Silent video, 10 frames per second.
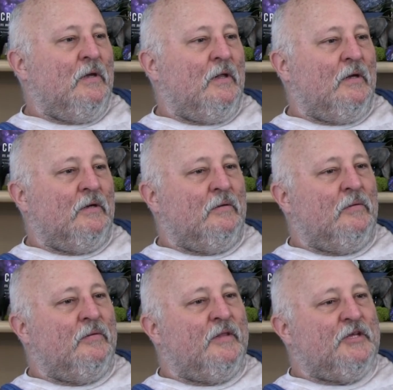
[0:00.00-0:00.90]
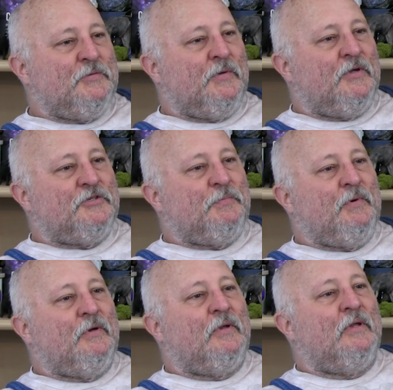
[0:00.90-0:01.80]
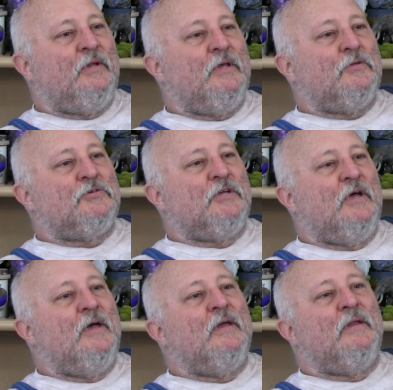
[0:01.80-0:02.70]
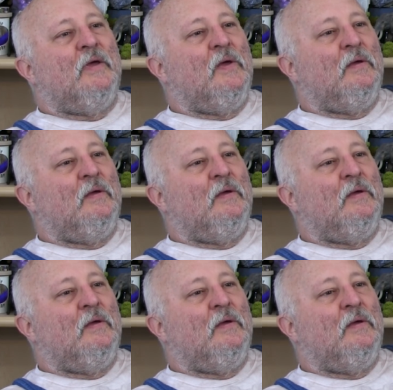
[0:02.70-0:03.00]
uh, that's because spirit on the other side